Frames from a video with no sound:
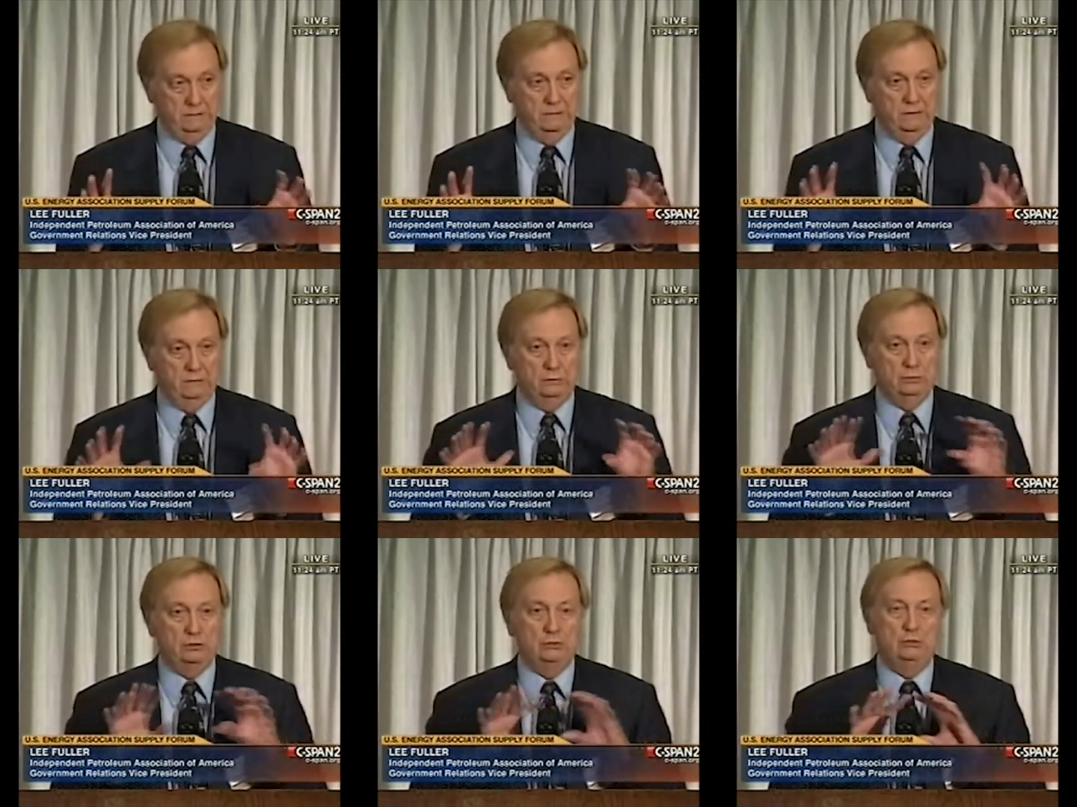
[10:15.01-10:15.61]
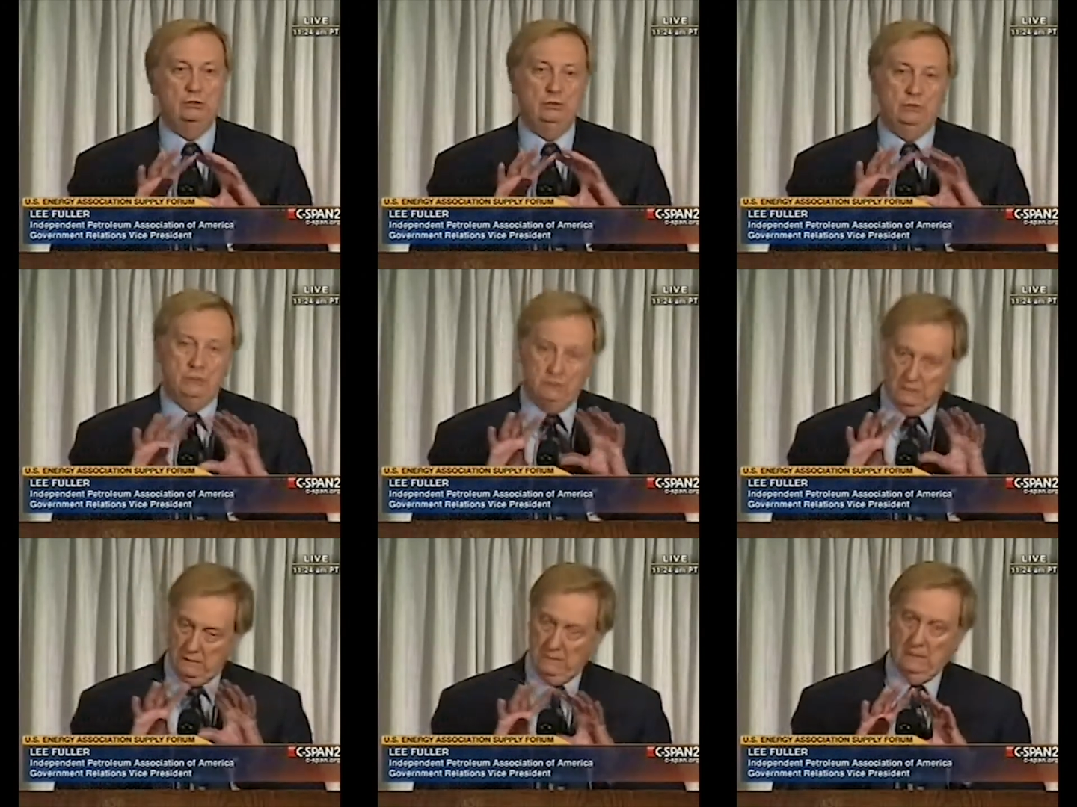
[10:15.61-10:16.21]
It needs to be
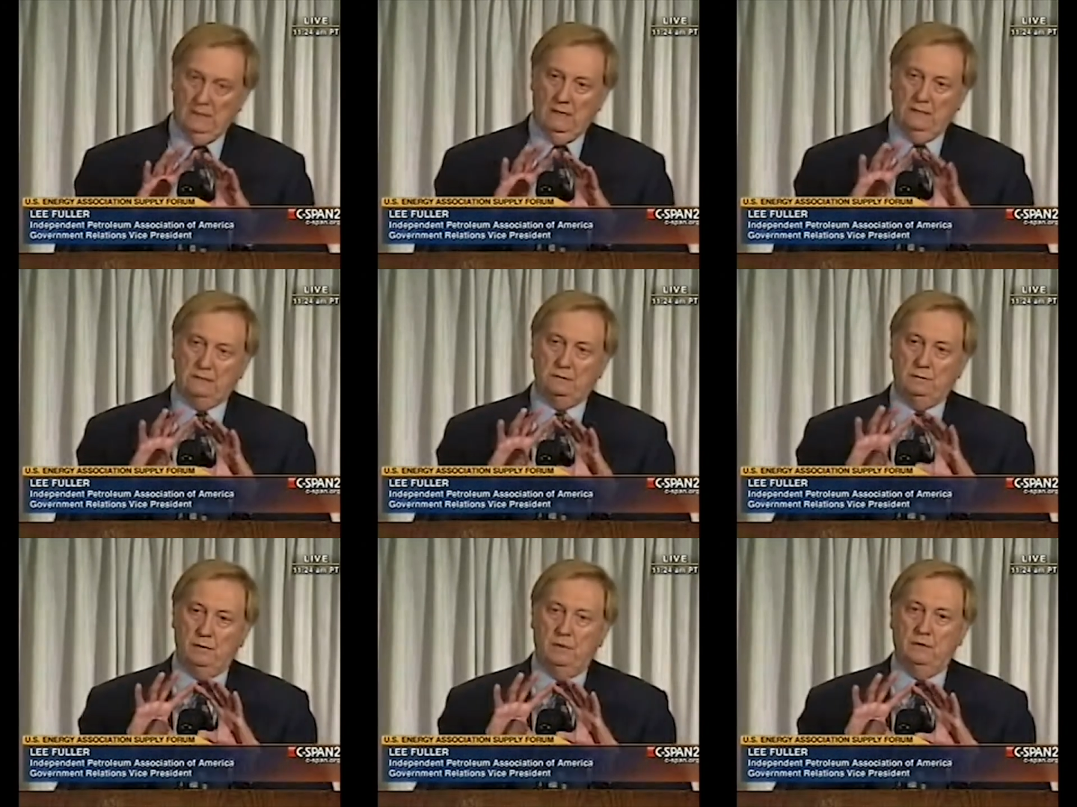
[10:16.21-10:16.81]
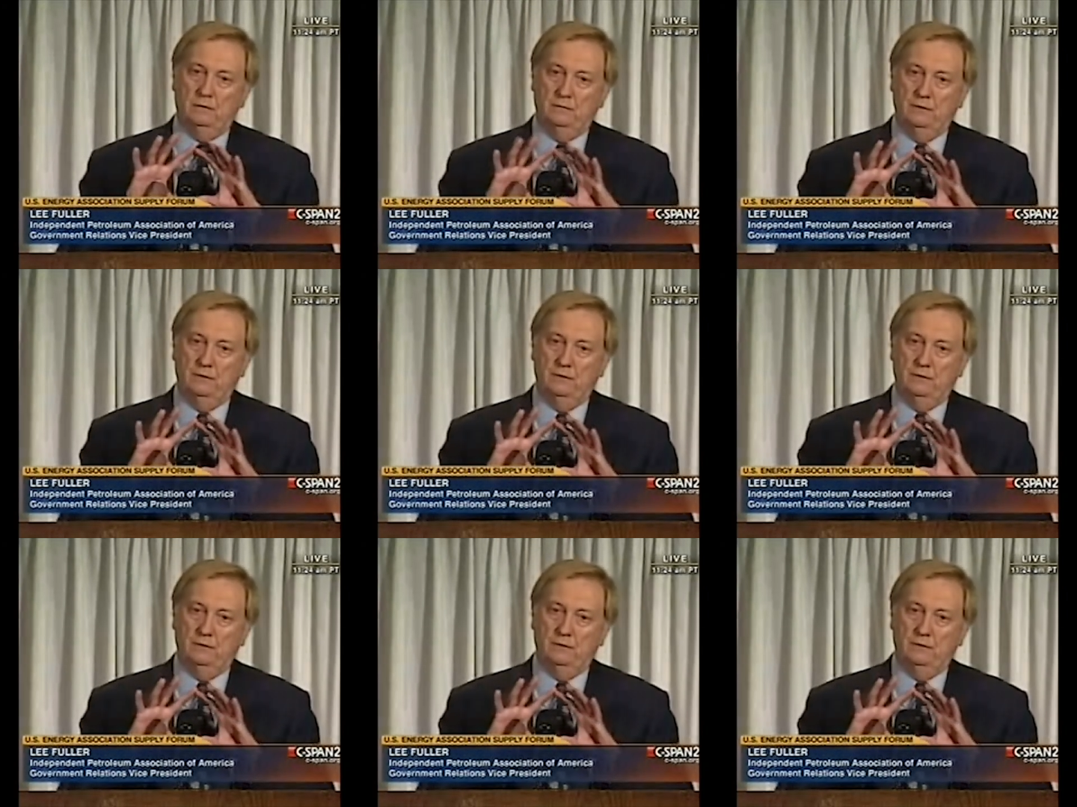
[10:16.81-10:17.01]
understood as a